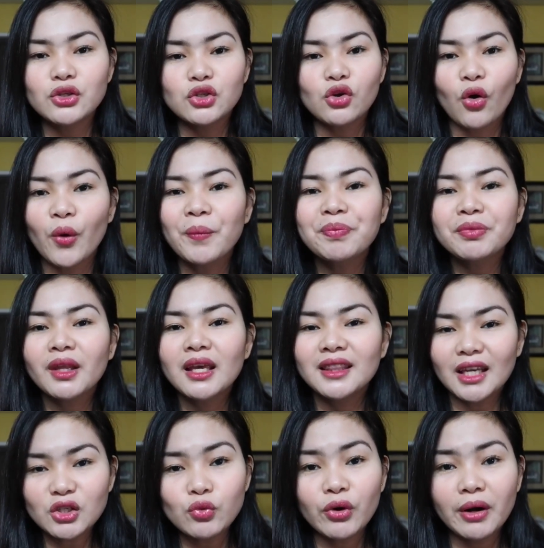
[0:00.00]
So,
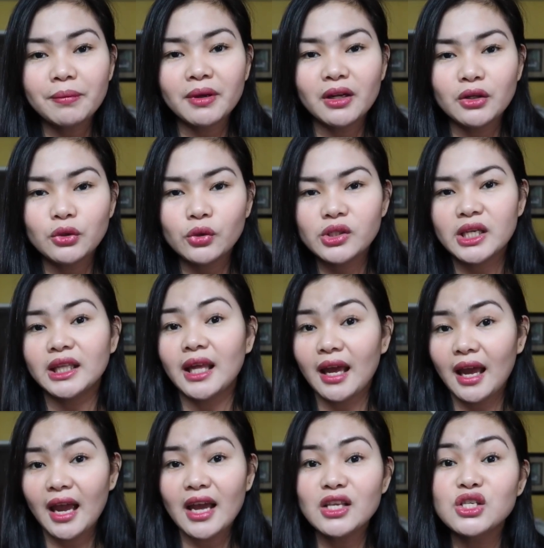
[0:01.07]
that's where I'm gonna use it.
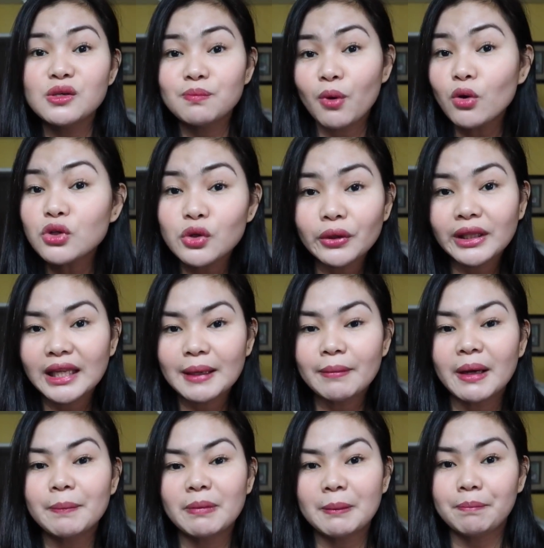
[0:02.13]
And supposedly,
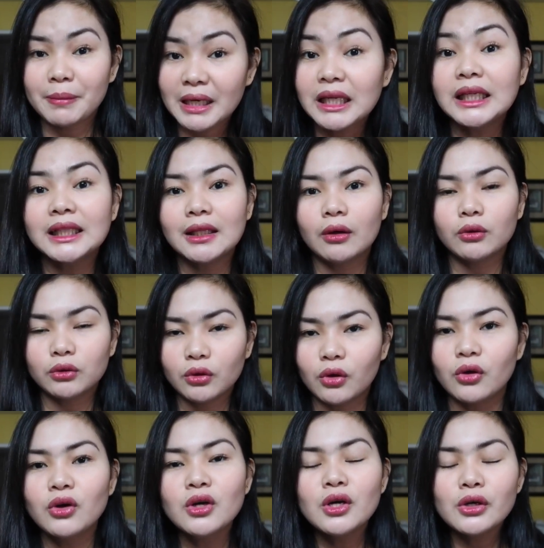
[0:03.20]
magpipil daw
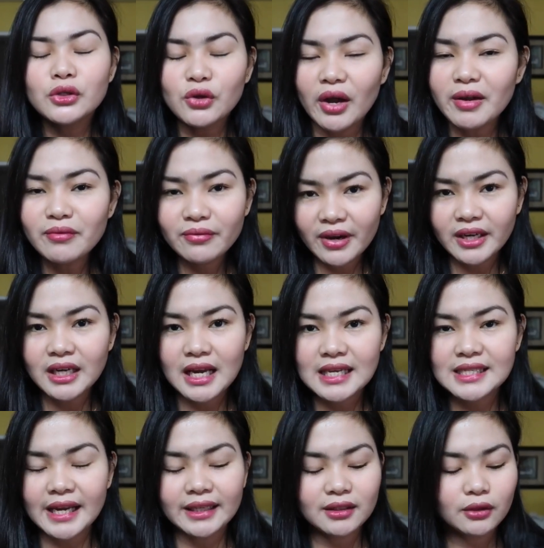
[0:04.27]
to. So, I'm very
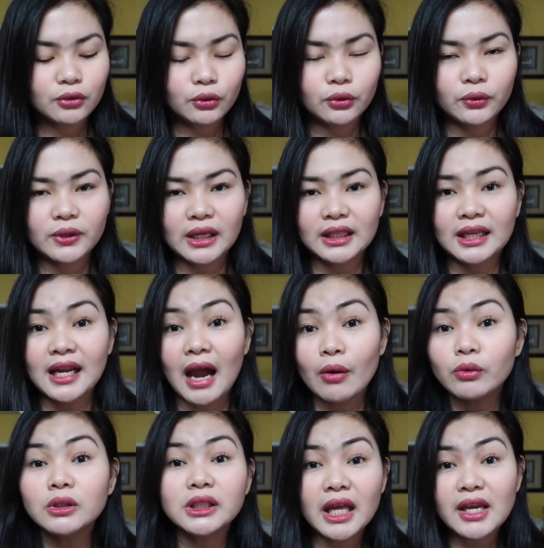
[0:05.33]
excited to do that. And I
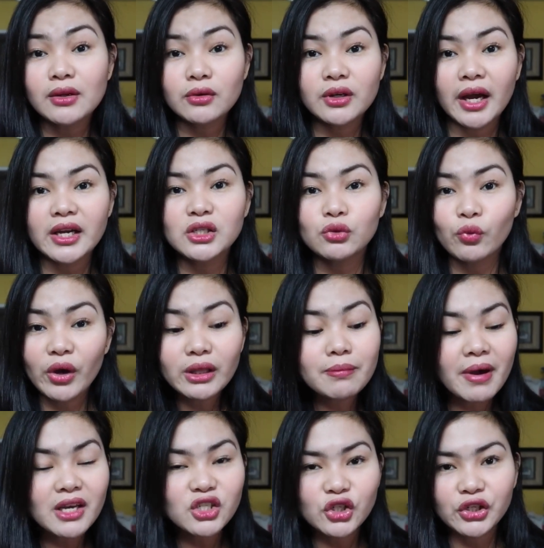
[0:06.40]
will take you guys
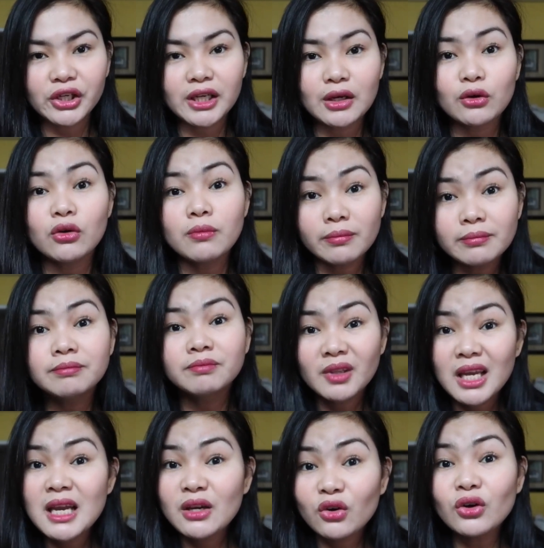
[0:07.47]
with my journey kung
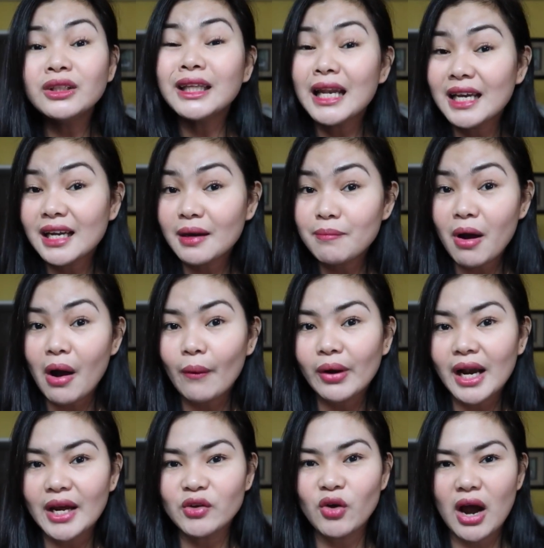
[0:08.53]
talaga
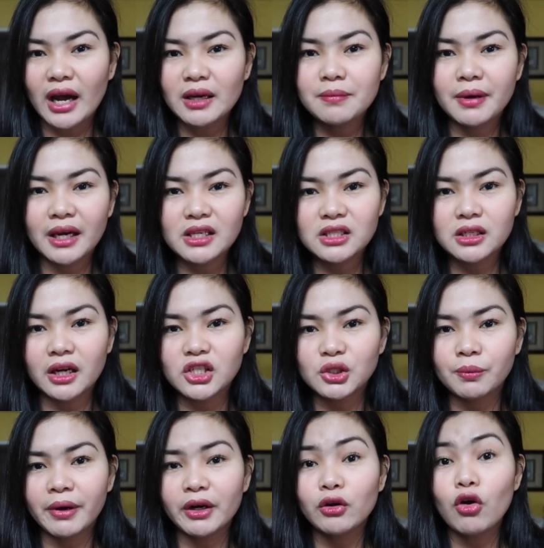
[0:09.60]
mawala yung aking mga
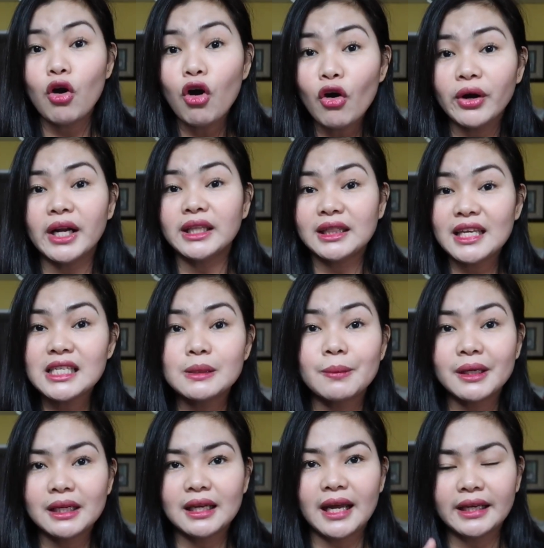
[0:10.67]
stretch mark. Or at least,
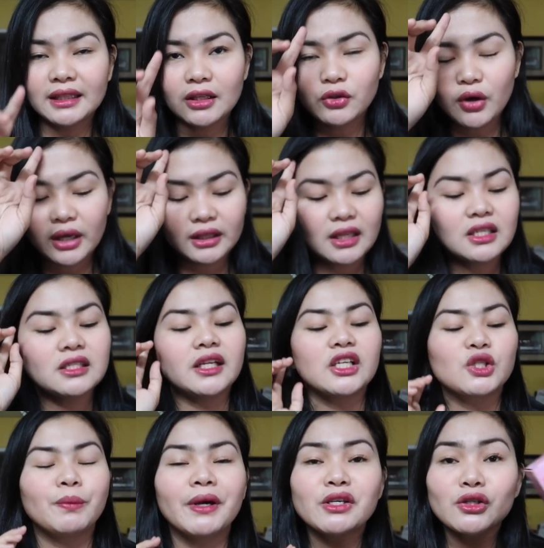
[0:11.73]
maglalighten yung ating
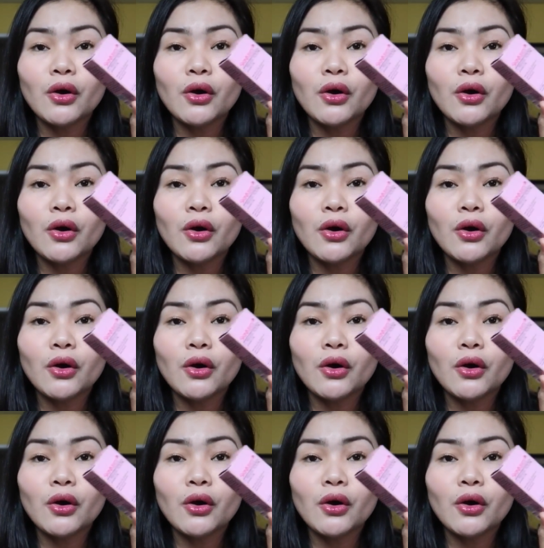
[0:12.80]
stretch mark.